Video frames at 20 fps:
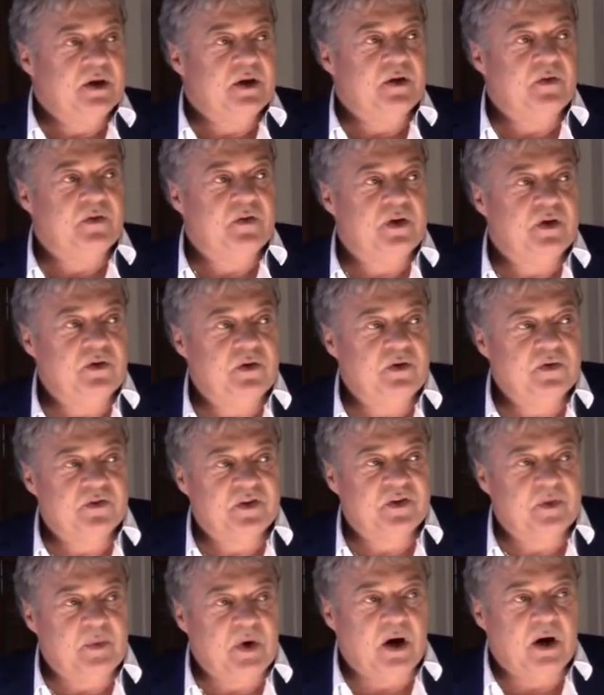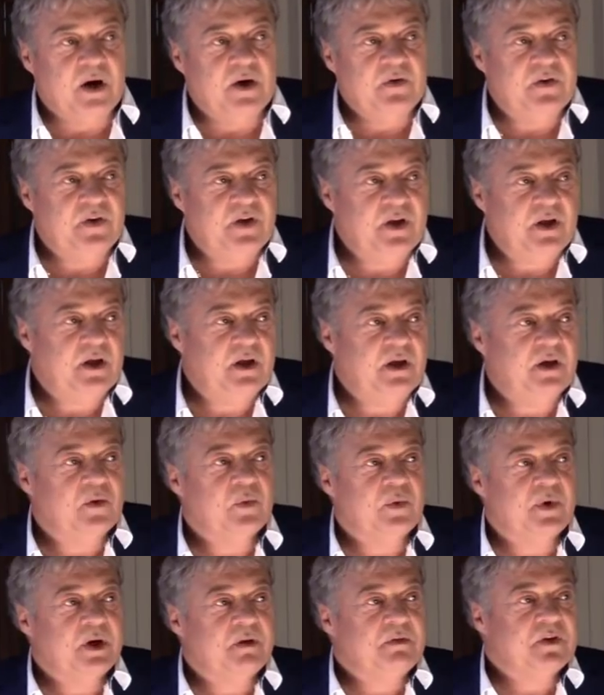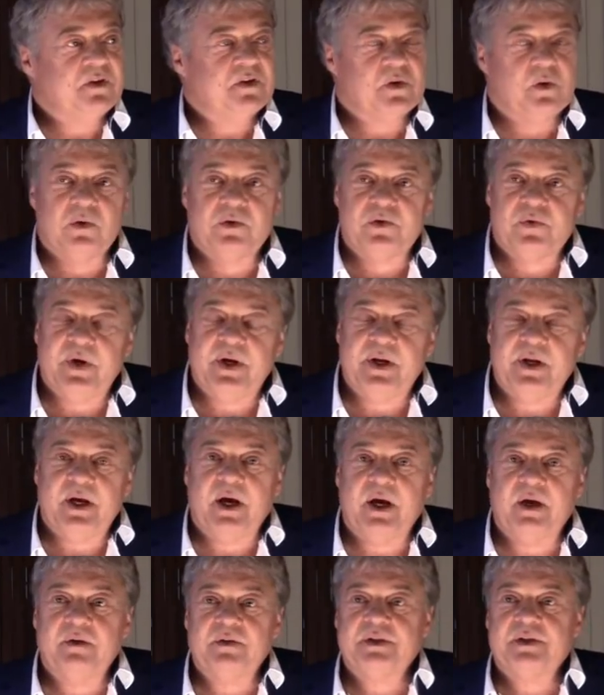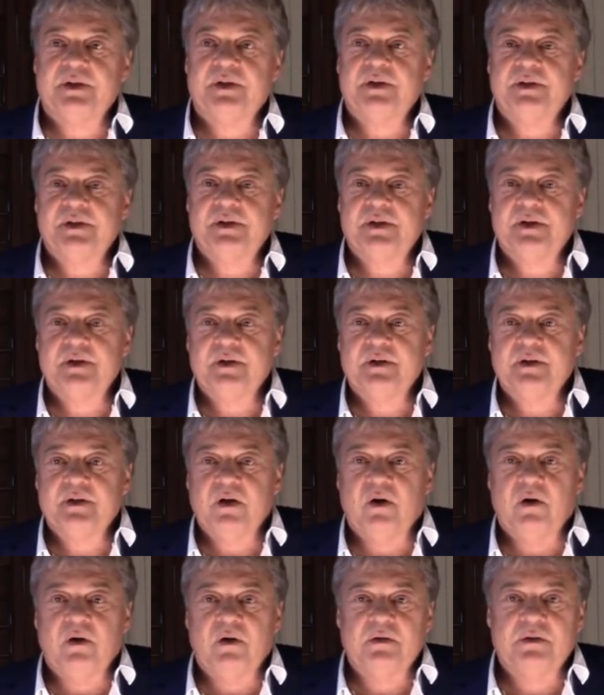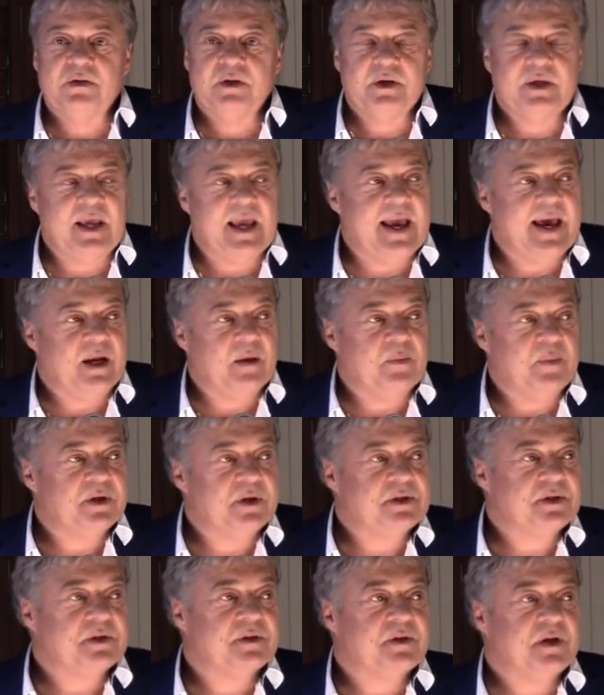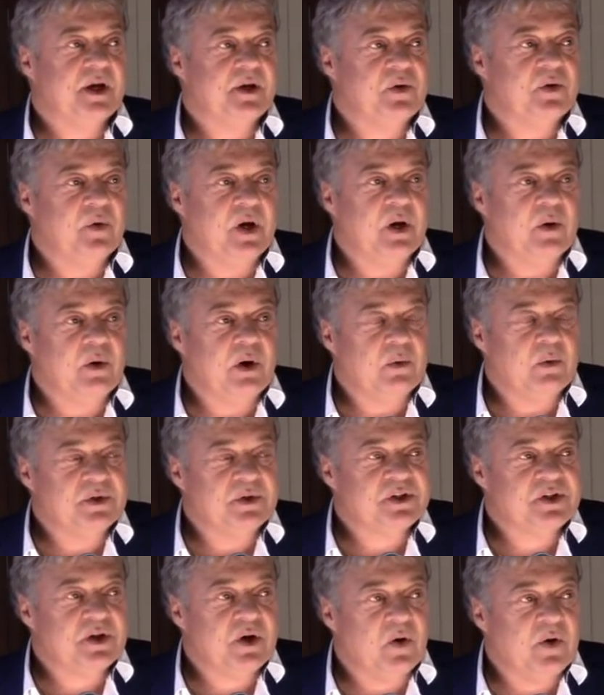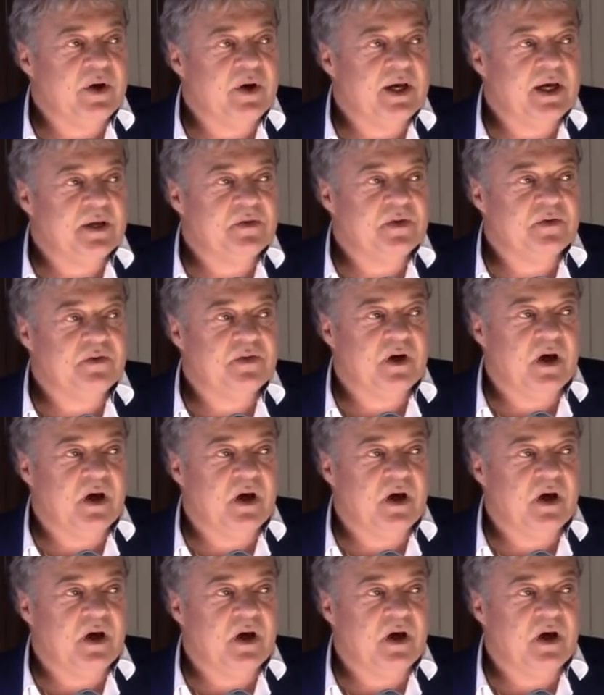continue some R&D in one of his old greenhouses called Cannabis, not knowing where it was going at the